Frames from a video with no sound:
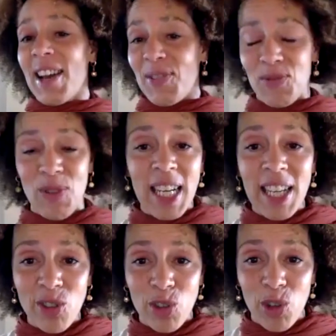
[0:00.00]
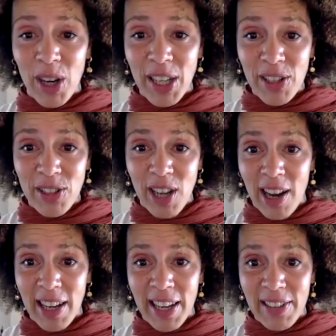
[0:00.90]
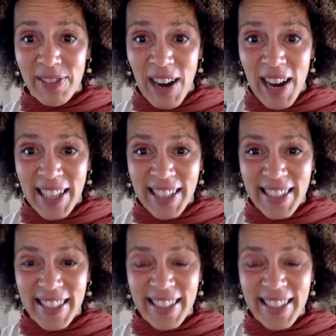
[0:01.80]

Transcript: really enjoying your diet, right?